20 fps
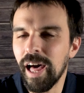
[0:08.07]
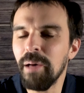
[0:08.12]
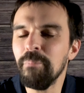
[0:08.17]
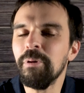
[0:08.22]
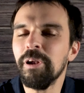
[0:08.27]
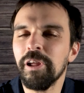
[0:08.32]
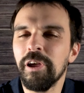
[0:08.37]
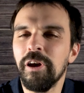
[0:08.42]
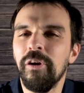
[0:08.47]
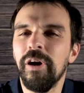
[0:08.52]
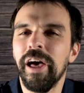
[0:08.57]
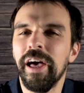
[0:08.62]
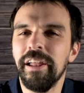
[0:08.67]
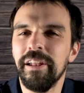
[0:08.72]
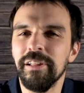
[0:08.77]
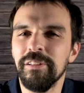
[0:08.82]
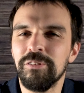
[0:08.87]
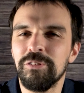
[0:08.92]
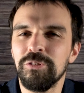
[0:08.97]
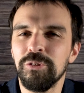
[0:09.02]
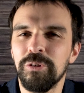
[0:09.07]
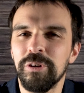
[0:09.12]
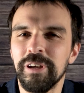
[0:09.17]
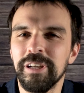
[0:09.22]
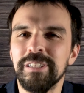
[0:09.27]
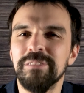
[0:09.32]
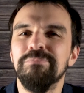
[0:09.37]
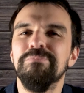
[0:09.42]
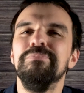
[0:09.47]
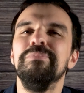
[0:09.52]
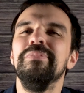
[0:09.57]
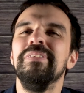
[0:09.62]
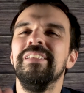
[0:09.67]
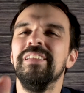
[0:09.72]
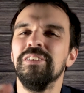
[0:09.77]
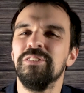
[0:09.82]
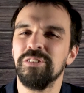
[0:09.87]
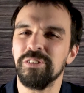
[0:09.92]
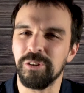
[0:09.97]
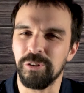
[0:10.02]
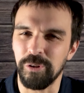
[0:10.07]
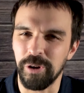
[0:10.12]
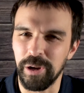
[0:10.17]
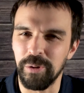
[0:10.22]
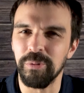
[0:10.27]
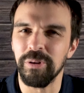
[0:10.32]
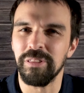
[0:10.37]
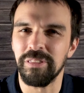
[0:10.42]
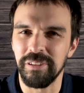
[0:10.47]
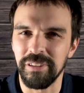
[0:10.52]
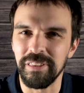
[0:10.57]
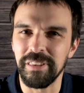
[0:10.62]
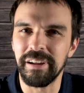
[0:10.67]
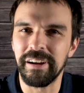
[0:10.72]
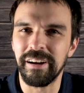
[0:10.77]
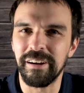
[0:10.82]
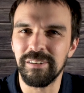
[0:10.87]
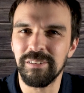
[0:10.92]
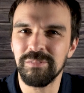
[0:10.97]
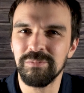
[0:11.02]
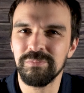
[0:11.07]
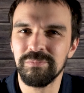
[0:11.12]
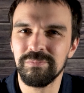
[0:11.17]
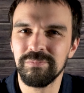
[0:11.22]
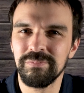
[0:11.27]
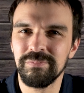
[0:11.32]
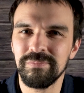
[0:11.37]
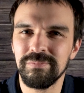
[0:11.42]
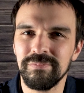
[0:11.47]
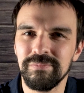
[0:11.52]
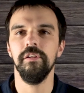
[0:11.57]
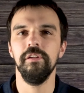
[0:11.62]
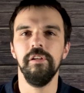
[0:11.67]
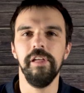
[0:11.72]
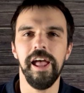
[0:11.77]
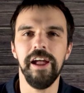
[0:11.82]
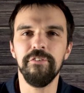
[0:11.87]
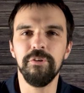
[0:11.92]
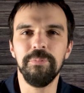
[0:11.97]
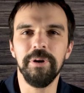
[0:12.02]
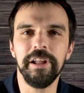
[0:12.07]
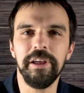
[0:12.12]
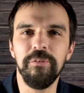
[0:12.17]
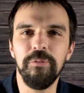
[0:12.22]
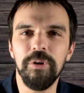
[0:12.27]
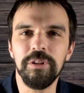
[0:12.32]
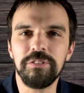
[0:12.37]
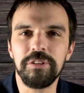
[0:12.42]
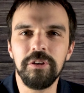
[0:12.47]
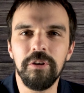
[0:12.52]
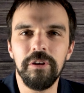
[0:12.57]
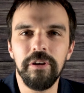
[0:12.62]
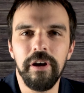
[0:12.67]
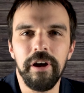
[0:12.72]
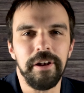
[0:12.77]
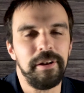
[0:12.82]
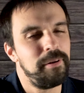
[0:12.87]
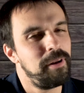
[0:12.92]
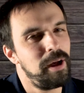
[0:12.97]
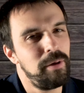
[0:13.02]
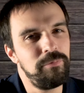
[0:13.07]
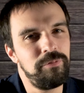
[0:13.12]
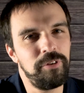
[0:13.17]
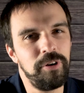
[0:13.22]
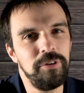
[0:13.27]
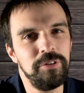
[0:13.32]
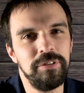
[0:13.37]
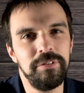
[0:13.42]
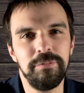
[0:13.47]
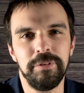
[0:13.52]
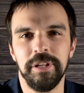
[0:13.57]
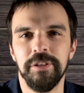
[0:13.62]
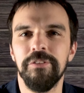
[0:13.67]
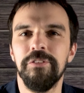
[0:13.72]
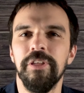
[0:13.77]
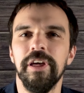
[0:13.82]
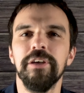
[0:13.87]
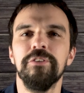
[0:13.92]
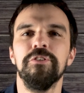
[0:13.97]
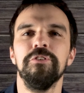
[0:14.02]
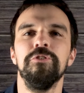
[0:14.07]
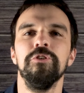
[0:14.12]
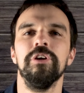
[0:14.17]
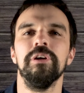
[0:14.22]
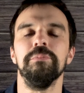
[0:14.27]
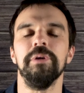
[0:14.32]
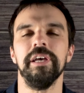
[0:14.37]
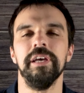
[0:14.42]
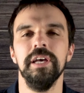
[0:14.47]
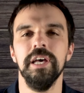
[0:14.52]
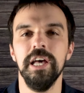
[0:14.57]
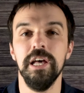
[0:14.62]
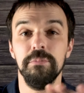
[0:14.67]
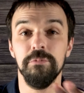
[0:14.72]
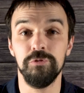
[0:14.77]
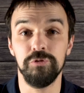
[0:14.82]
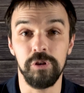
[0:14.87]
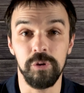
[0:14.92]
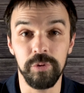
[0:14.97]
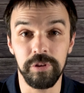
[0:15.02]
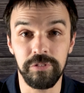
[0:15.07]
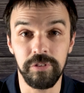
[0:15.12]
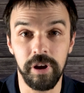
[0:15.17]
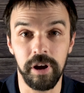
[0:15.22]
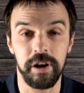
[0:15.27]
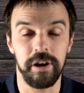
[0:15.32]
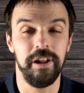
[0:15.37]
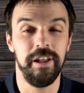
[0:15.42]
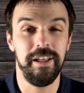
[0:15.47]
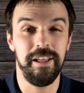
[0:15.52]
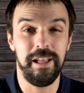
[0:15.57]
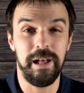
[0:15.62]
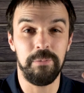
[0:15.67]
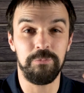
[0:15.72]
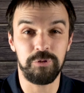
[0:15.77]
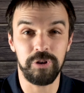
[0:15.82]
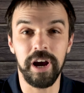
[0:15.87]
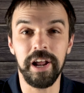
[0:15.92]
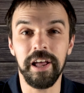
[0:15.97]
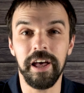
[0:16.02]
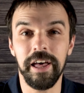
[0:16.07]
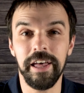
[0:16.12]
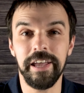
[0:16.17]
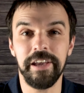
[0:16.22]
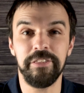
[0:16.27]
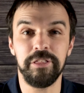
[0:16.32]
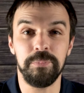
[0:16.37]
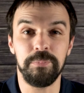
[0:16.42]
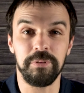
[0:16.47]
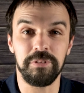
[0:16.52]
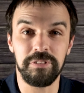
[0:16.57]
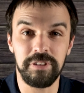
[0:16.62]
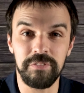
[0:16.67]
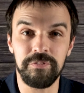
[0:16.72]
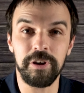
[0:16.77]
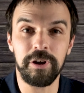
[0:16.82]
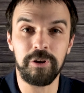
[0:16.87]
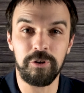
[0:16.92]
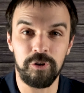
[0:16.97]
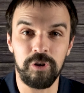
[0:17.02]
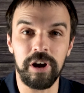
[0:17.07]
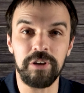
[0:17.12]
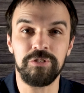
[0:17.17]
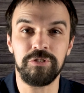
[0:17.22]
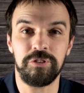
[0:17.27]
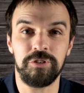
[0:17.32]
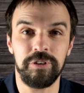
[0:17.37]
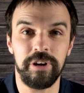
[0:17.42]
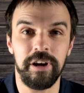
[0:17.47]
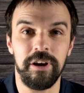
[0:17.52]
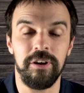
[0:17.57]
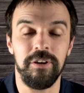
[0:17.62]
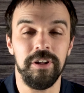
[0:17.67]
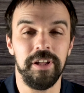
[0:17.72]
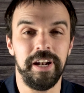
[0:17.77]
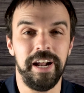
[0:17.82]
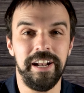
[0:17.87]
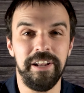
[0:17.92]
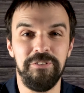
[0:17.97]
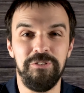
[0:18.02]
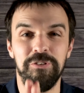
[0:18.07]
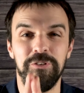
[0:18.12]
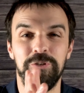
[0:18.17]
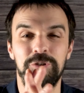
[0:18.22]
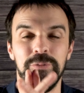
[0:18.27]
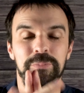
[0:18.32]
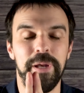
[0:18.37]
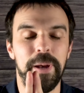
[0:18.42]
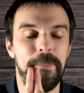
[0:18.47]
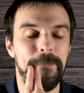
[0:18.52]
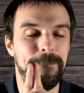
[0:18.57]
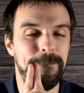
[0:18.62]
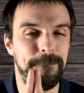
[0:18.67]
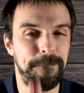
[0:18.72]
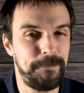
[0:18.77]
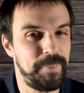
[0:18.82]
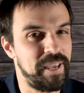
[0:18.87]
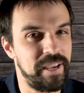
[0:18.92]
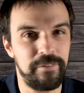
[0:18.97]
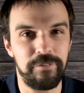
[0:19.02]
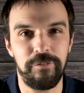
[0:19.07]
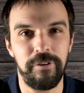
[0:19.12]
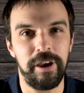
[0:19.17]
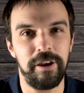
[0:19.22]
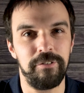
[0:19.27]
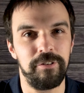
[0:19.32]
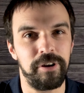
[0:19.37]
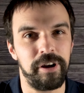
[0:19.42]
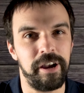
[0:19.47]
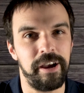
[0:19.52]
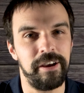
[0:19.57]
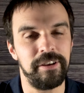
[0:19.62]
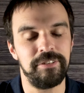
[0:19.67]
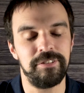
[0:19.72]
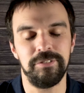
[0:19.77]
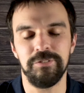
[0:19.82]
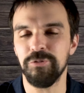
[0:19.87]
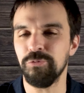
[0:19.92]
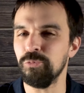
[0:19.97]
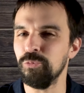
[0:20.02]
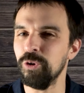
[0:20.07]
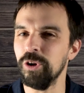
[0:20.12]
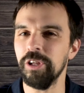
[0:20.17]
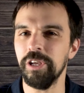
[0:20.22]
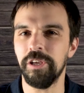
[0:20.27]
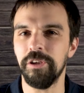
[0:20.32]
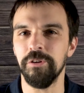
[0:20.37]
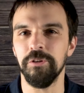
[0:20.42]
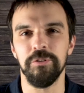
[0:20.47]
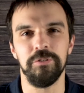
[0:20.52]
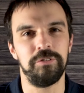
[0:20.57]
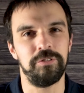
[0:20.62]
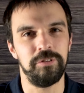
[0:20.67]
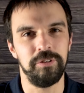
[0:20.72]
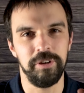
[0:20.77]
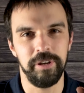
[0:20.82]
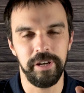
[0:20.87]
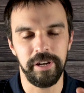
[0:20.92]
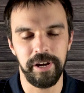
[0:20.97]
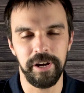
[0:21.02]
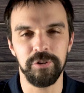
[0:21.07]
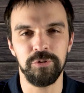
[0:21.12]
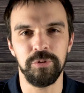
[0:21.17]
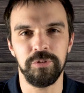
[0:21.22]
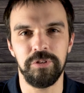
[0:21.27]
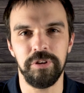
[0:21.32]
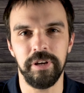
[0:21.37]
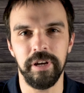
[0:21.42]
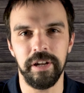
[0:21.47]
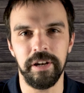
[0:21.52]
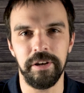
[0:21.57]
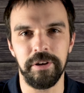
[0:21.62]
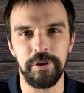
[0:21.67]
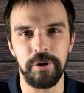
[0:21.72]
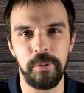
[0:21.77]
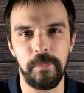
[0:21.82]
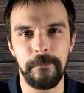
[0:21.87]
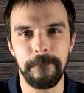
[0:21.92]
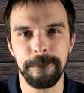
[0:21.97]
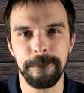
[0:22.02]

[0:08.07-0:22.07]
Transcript: I'm gonna go ahead and sort of disagree with you there. Hey everybody, what's going on? I'm Frozen and thanks for joining me. Before we start, I'm trying to hike the Pacific Crest Trail and I need you to do me a big favor, guys. It's really huge. Here's what you gotta do.